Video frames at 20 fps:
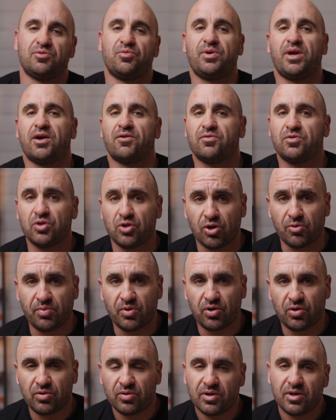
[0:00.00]
We have
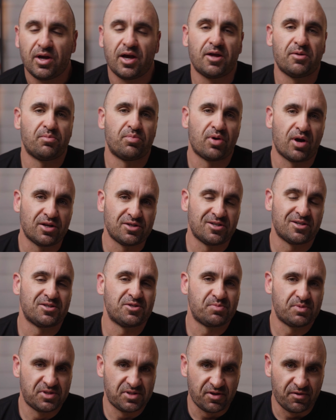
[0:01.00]
global and project
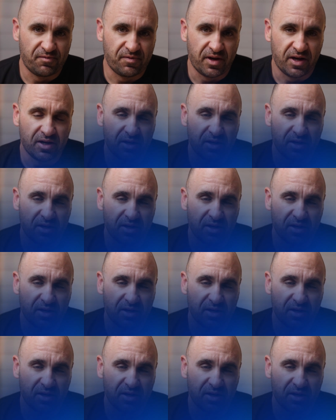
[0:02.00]
specific.